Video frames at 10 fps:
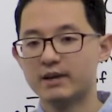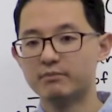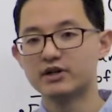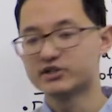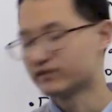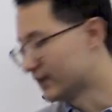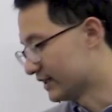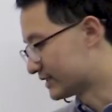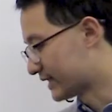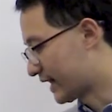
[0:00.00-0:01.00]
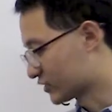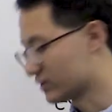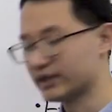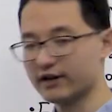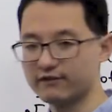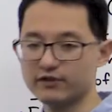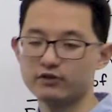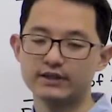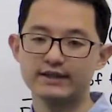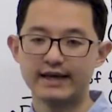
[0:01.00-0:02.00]
Much of it is actually a
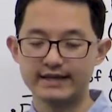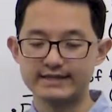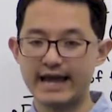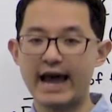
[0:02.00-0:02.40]
fluid that is